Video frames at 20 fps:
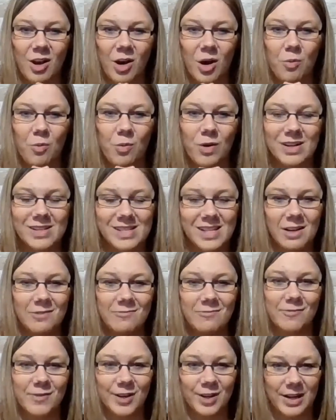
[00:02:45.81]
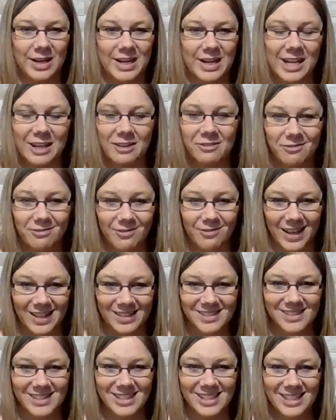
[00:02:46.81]
are ones that I'm very
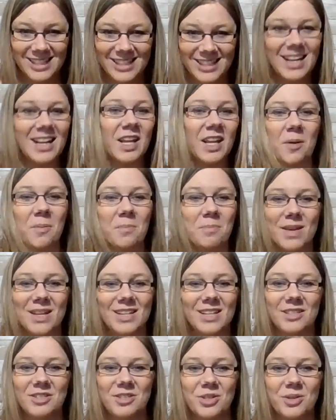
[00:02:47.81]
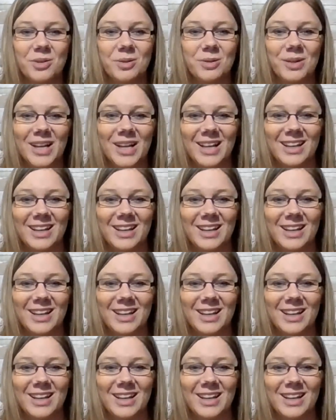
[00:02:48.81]
invested in and committed to,